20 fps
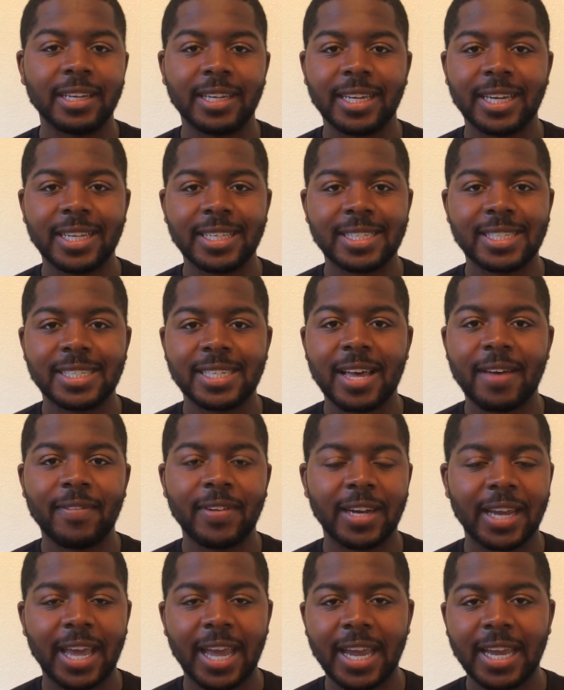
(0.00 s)
again
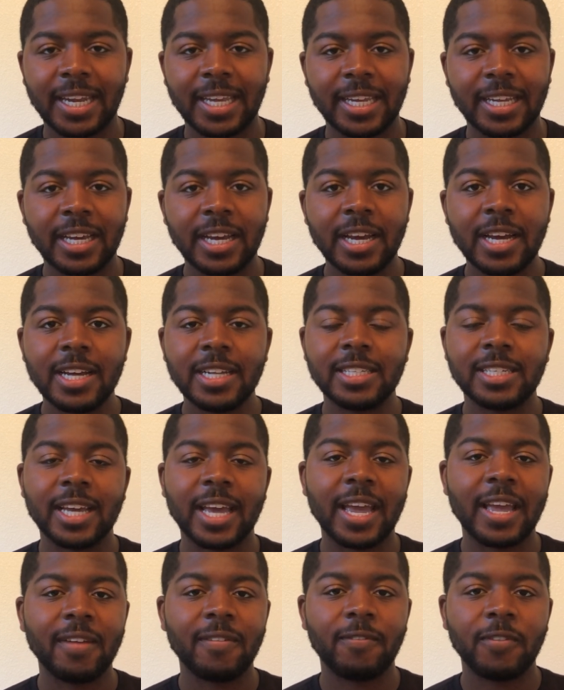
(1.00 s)
780 to
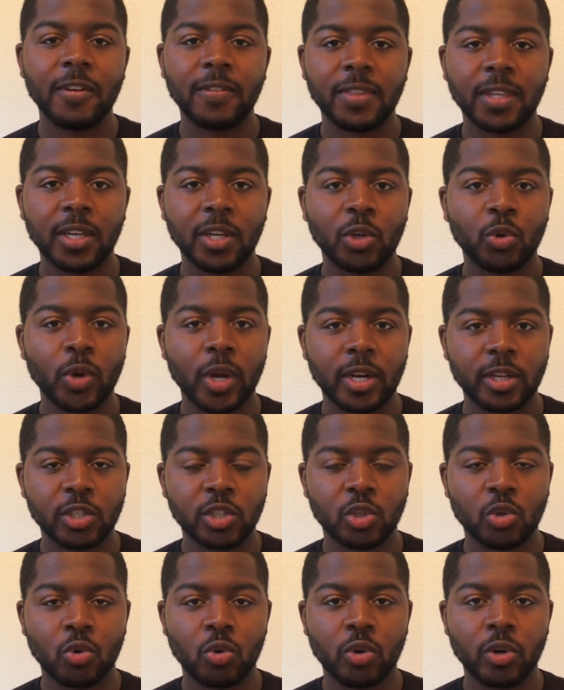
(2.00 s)
850 credit
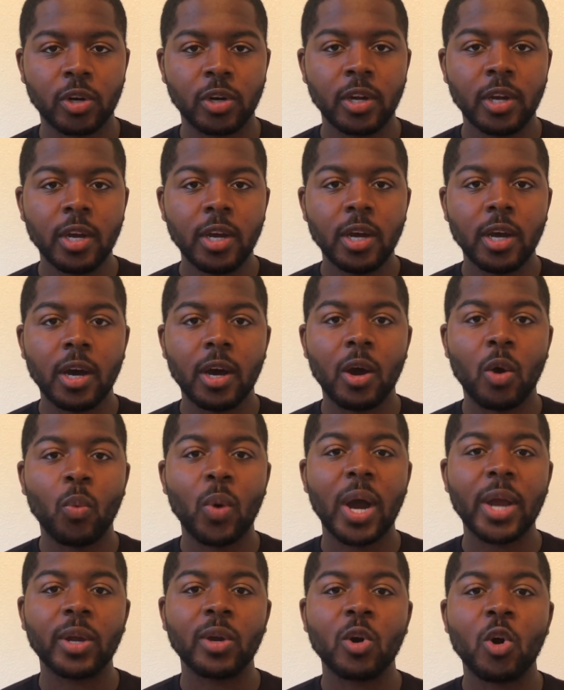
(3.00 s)
score
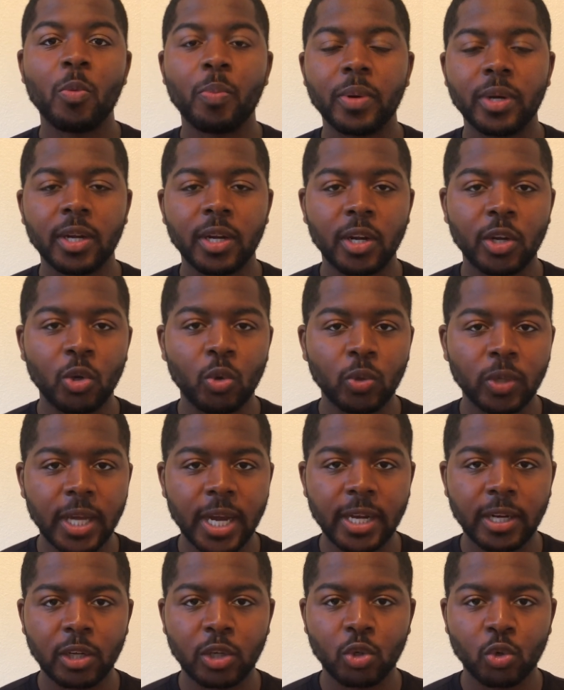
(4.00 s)
while you're opening a new
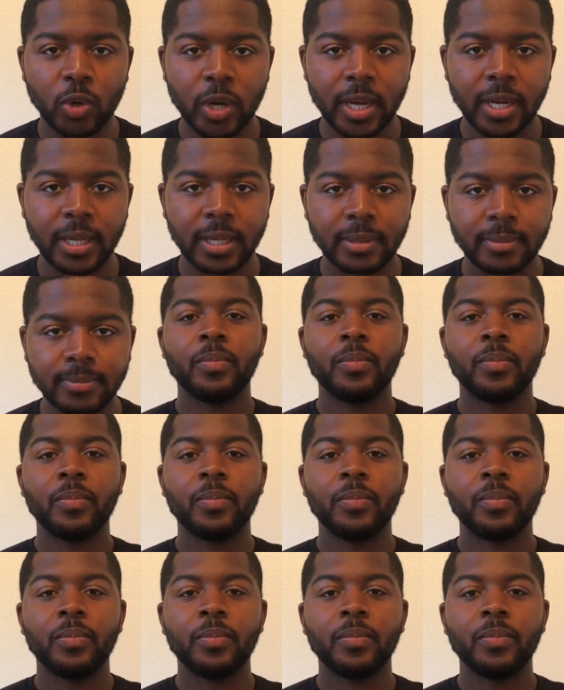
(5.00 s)
line of credit.